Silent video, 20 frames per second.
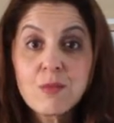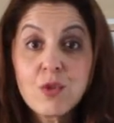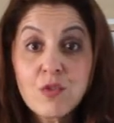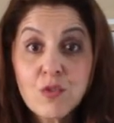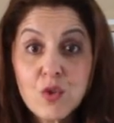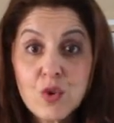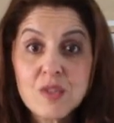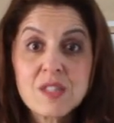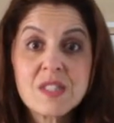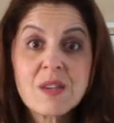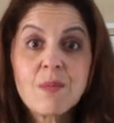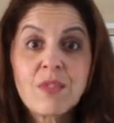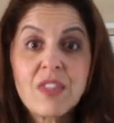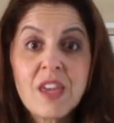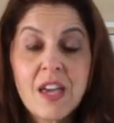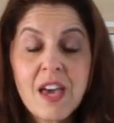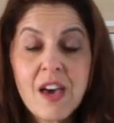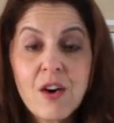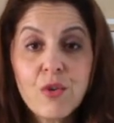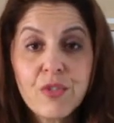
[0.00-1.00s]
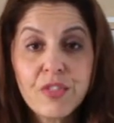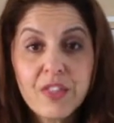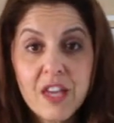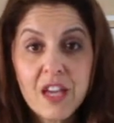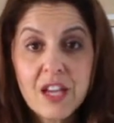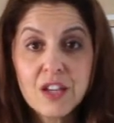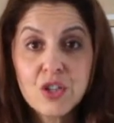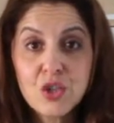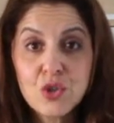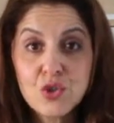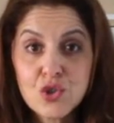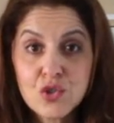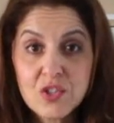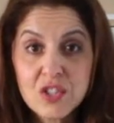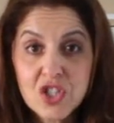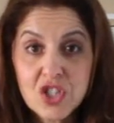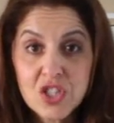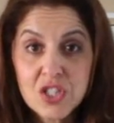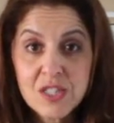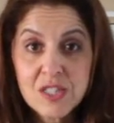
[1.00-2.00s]
you've got something healthy and
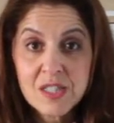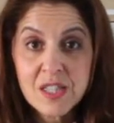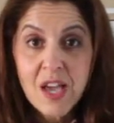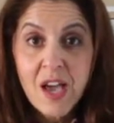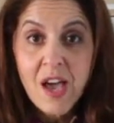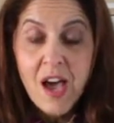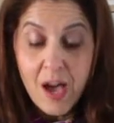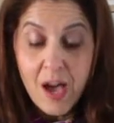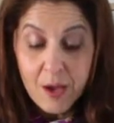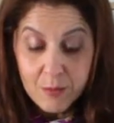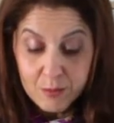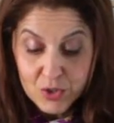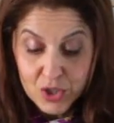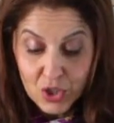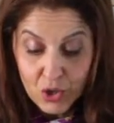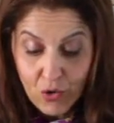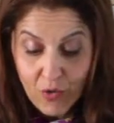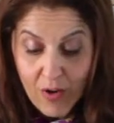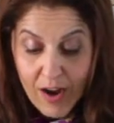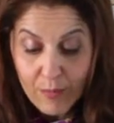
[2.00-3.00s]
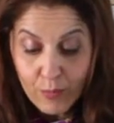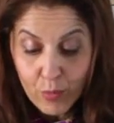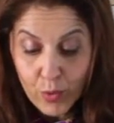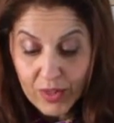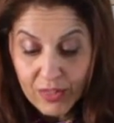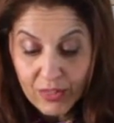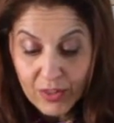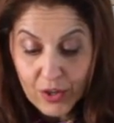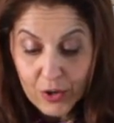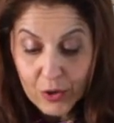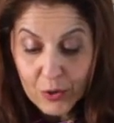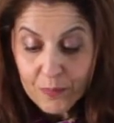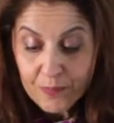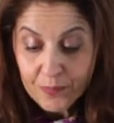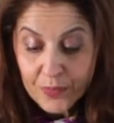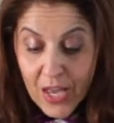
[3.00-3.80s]
nutritious to grab with you.